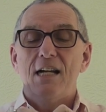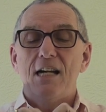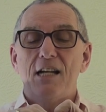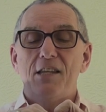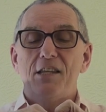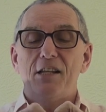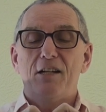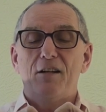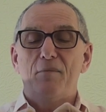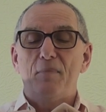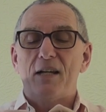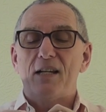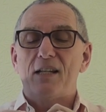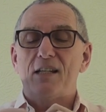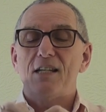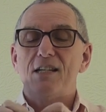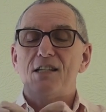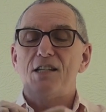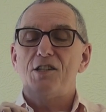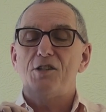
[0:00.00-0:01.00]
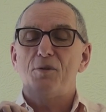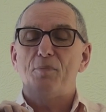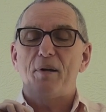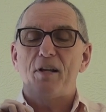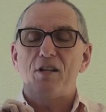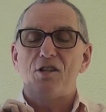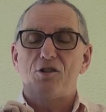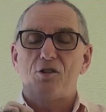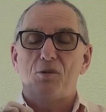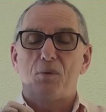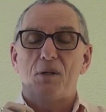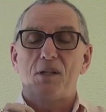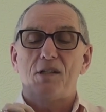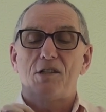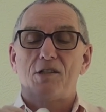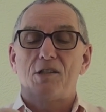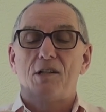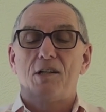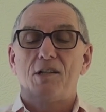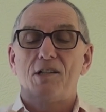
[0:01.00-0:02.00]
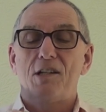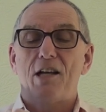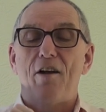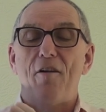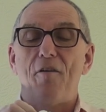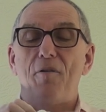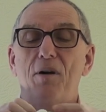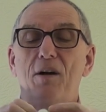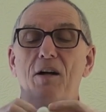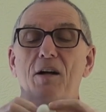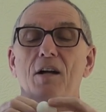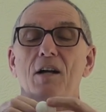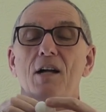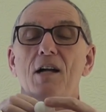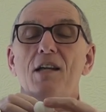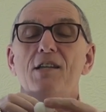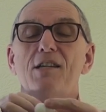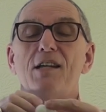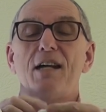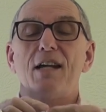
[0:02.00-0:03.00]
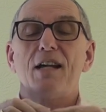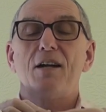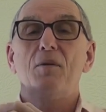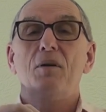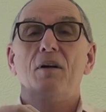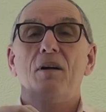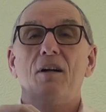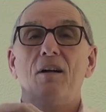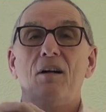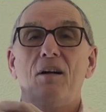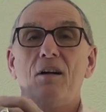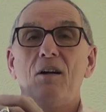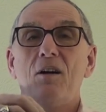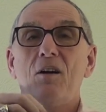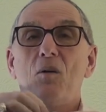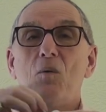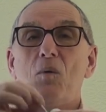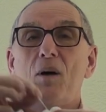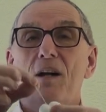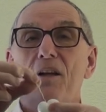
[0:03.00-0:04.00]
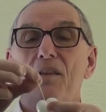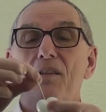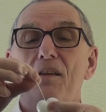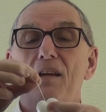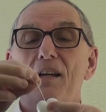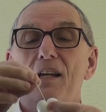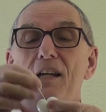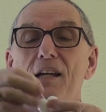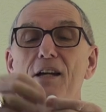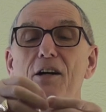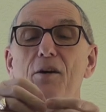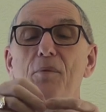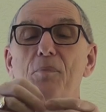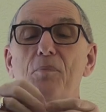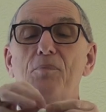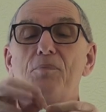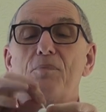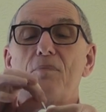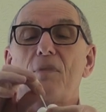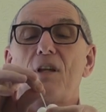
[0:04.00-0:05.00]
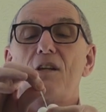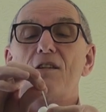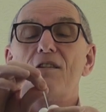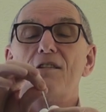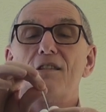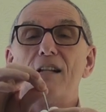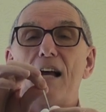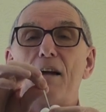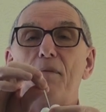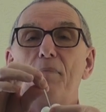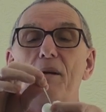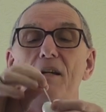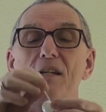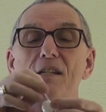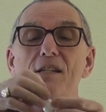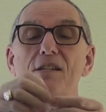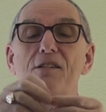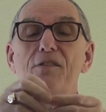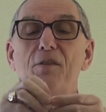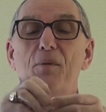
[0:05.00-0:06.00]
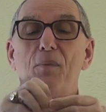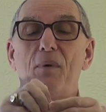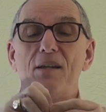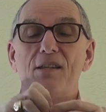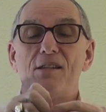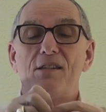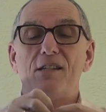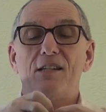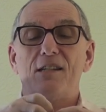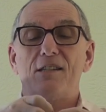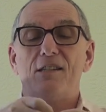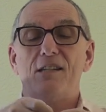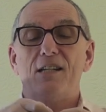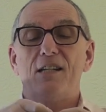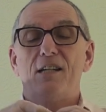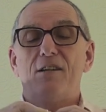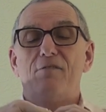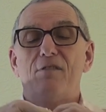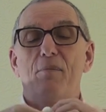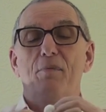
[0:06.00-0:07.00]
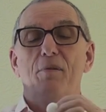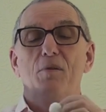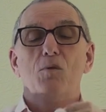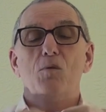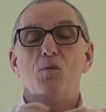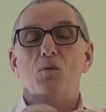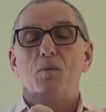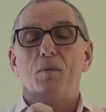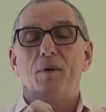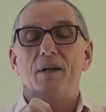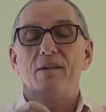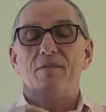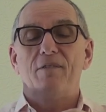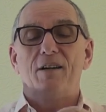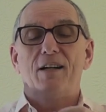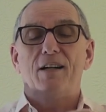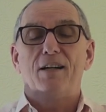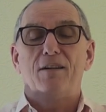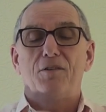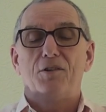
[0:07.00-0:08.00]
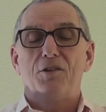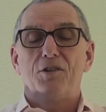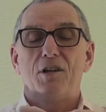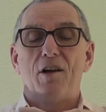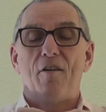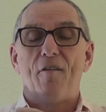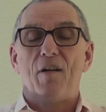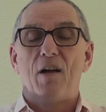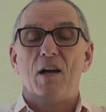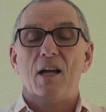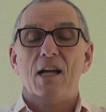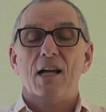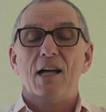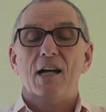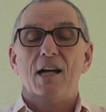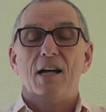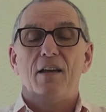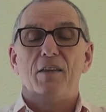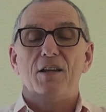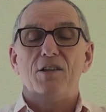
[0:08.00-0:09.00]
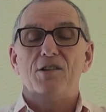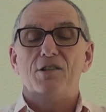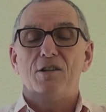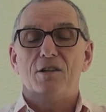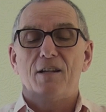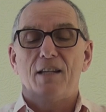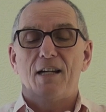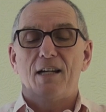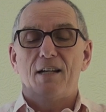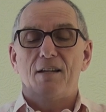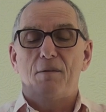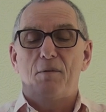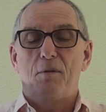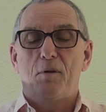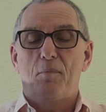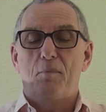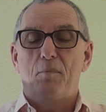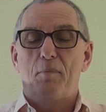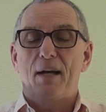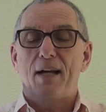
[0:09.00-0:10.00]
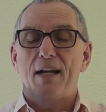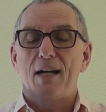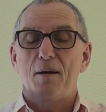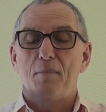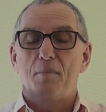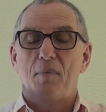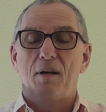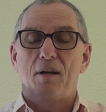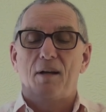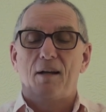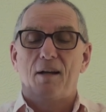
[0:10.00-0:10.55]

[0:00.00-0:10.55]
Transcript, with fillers: and then I'll make these into piece twists. So uh, take one of the um, slack pieces of the one sixty, wrap it all the way around, and then tie that back up,